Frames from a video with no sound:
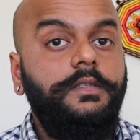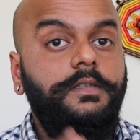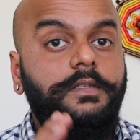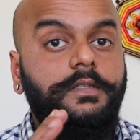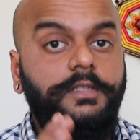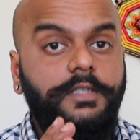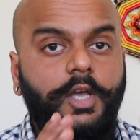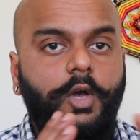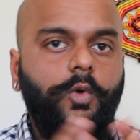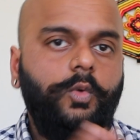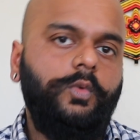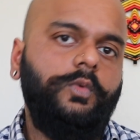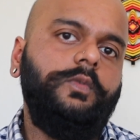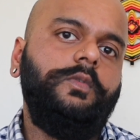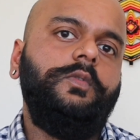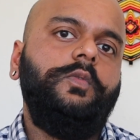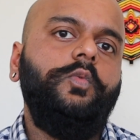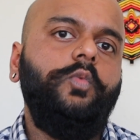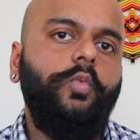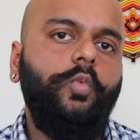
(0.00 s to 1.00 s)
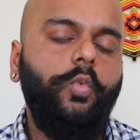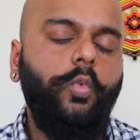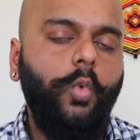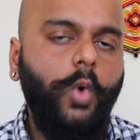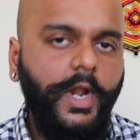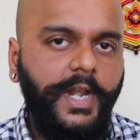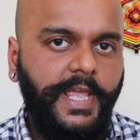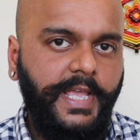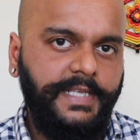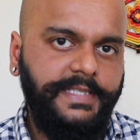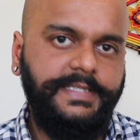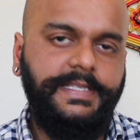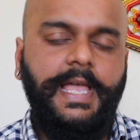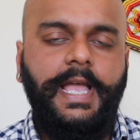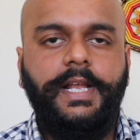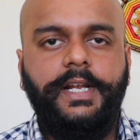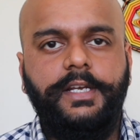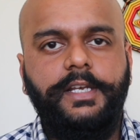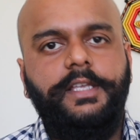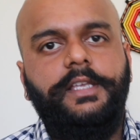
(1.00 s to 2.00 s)
So what
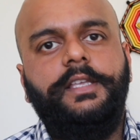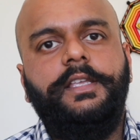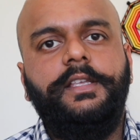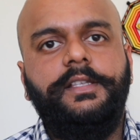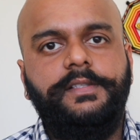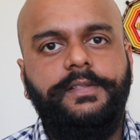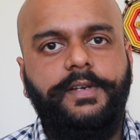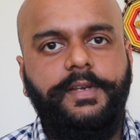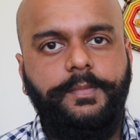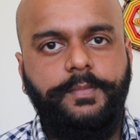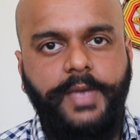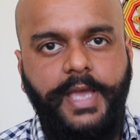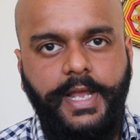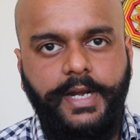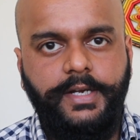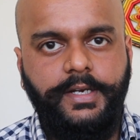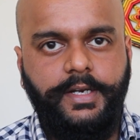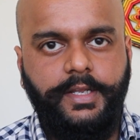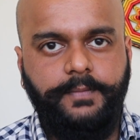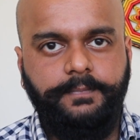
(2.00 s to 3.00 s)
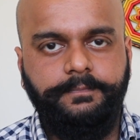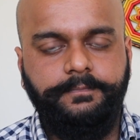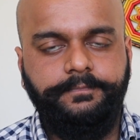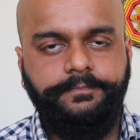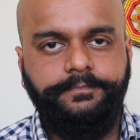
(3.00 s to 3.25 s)
exactly is reparenting?